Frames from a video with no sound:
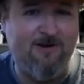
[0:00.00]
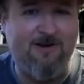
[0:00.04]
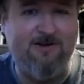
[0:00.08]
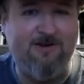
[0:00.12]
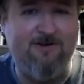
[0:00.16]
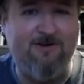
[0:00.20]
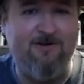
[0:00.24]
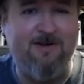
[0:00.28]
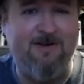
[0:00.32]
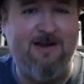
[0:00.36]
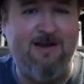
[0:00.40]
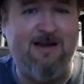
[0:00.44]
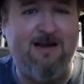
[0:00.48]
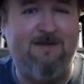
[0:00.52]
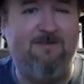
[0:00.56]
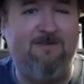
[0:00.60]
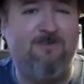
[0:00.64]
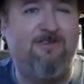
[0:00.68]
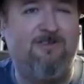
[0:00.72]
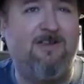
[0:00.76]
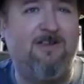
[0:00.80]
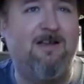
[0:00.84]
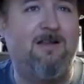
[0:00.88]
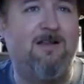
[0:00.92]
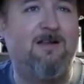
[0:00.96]
do have.
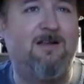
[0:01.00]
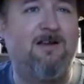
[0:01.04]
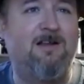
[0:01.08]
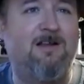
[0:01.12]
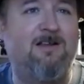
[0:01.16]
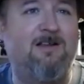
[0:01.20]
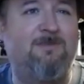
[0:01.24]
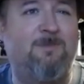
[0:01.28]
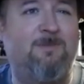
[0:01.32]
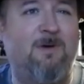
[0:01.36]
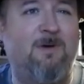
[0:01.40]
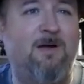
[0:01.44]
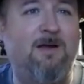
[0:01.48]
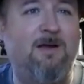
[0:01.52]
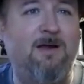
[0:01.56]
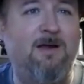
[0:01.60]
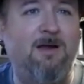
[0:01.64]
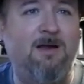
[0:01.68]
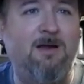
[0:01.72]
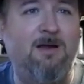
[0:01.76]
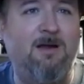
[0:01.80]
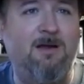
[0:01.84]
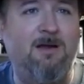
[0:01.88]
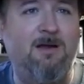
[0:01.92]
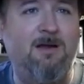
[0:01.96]
Let's take a look at this.
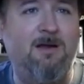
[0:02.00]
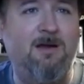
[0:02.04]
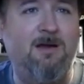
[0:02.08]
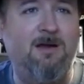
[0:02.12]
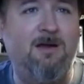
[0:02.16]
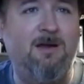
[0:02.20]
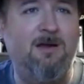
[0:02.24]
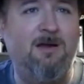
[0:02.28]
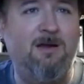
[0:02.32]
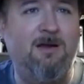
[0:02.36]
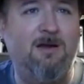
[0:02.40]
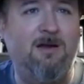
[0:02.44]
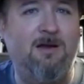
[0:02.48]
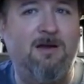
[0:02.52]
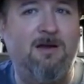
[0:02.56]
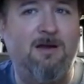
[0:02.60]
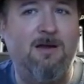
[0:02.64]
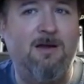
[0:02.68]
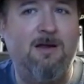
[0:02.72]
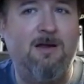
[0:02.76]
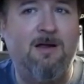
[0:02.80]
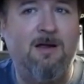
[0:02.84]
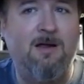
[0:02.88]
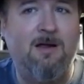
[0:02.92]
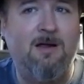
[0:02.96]
But
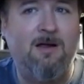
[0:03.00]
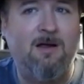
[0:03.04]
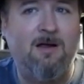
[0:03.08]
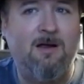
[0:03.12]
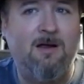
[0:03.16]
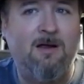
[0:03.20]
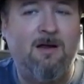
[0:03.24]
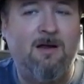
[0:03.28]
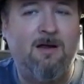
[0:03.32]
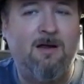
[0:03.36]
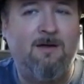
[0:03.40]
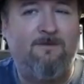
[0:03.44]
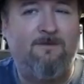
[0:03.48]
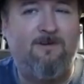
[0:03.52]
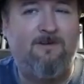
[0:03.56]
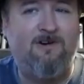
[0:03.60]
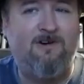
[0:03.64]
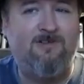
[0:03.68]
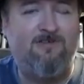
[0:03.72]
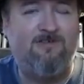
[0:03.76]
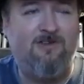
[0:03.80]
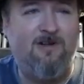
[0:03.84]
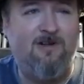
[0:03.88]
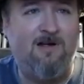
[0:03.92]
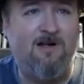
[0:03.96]

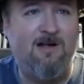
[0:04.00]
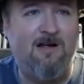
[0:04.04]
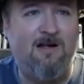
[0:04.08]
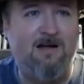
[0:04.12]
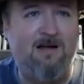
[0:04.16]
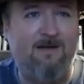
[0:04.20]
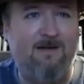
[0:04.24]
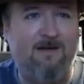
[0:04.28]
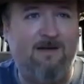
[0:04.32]
first off,